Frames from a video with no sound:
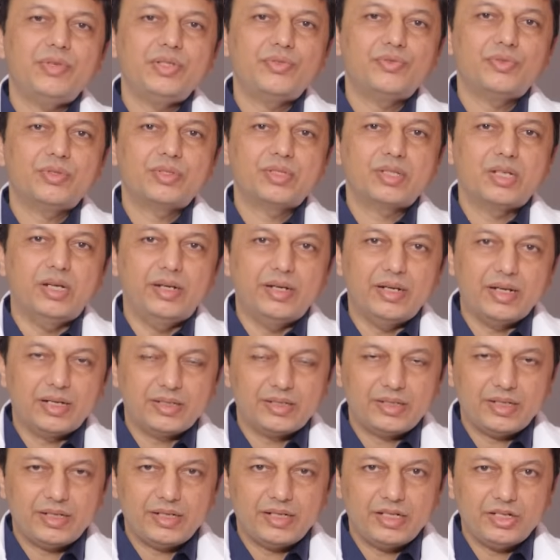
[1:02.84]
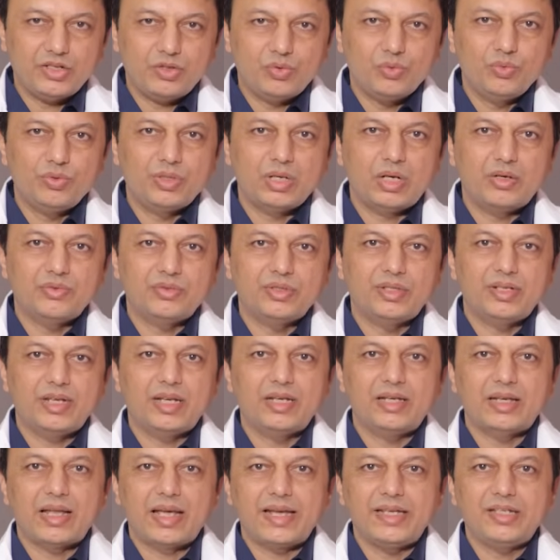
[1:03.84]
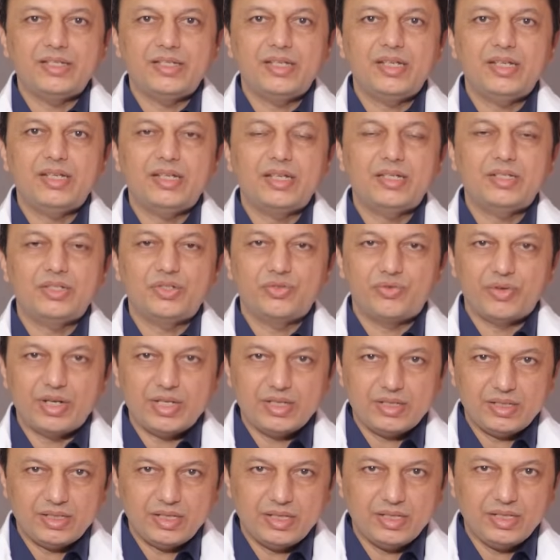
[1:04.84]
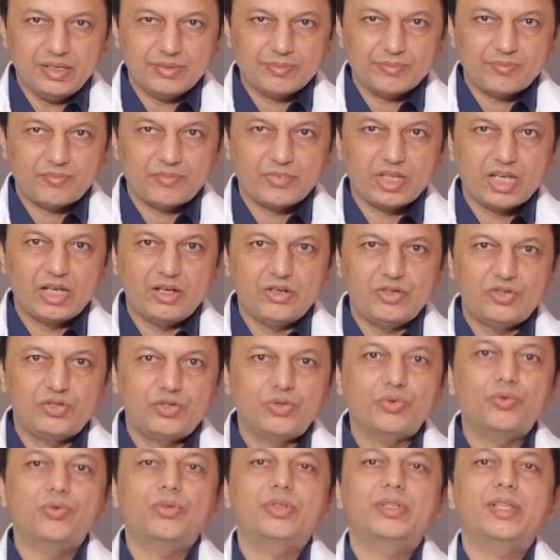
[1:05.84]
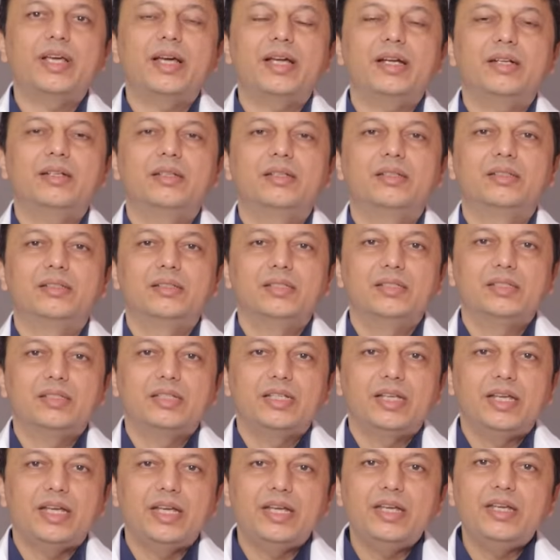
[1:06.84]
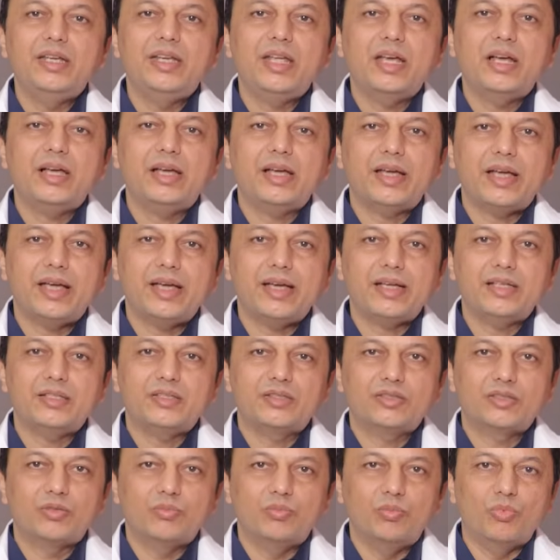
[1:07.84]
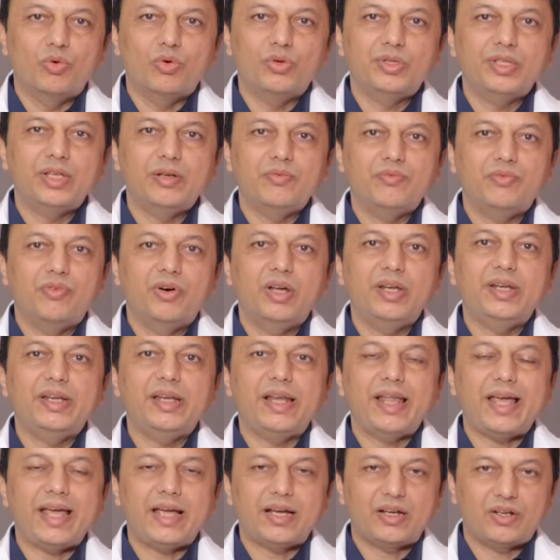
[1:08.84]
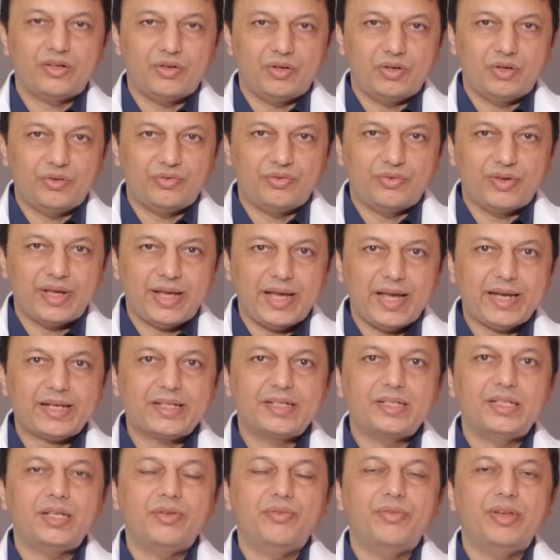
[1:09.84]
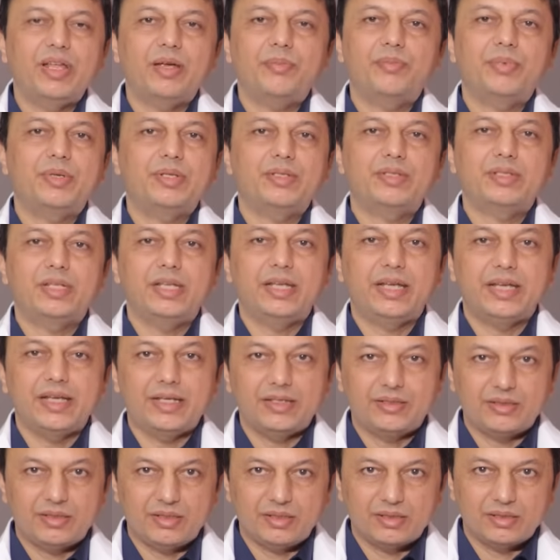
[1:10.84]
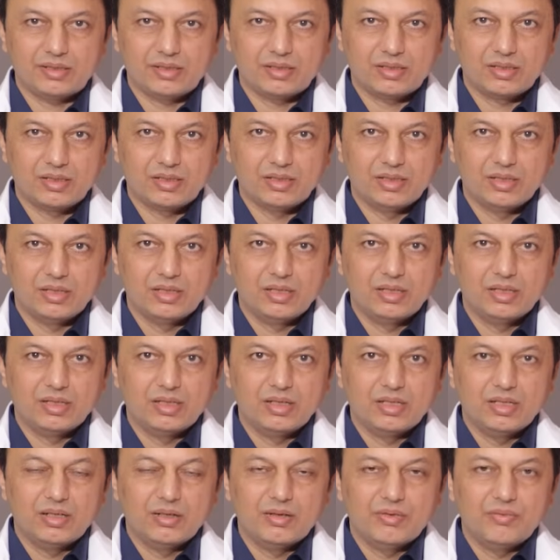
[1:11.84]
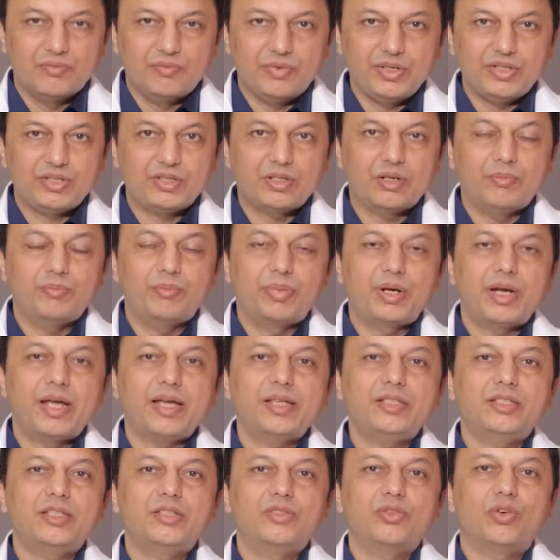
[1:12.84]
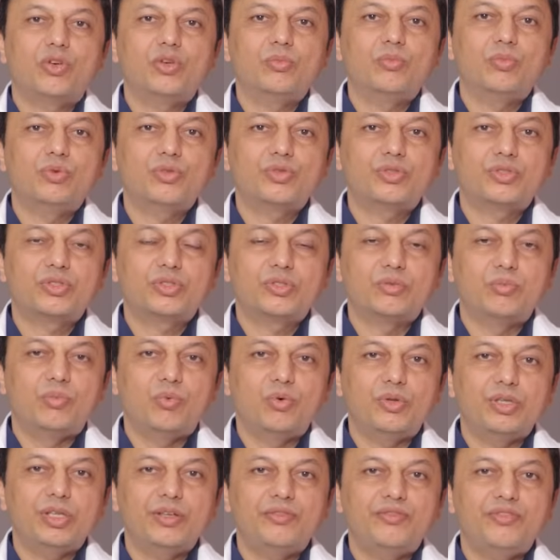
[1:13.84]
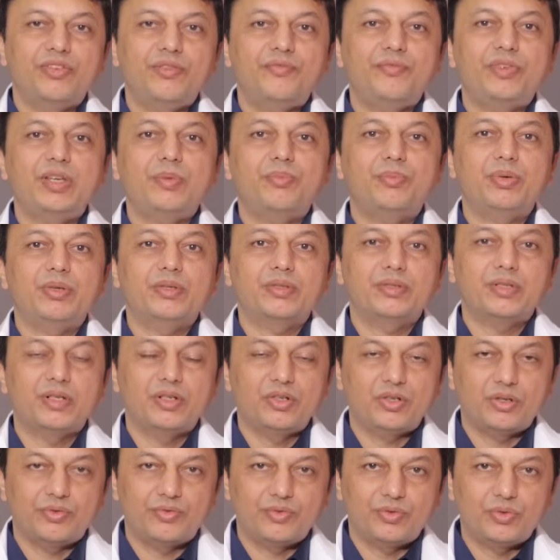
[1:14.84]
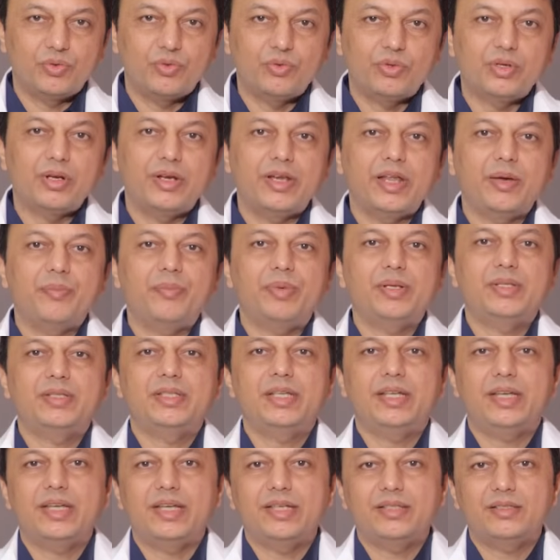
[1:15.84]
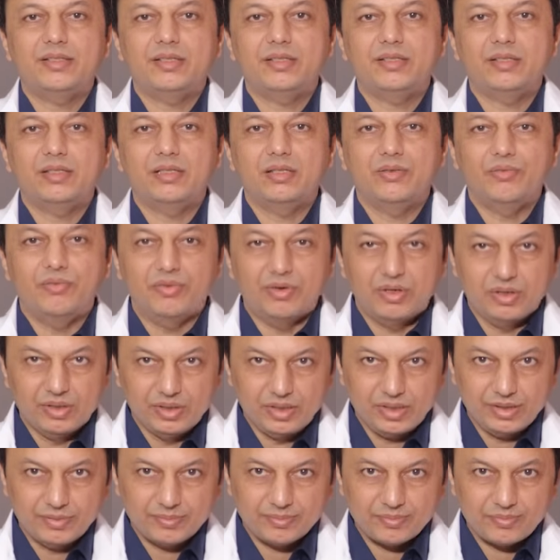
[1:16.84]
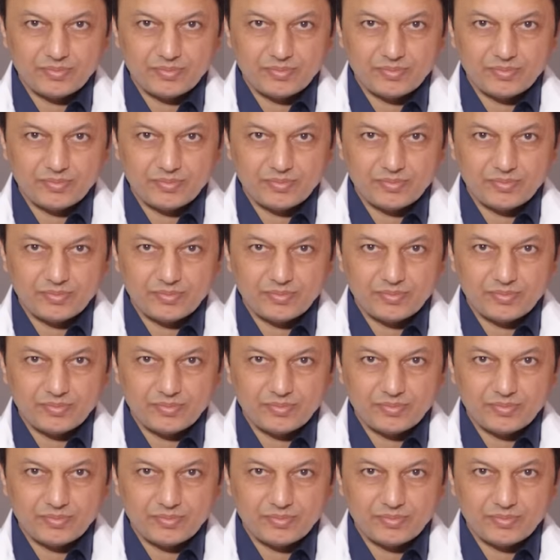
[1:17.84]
which was conducted in 2019 and 20, it showed that India has more than 1 lakh of active leprosy cases, which comprises almost more than 50% of total leprosy cases in the world.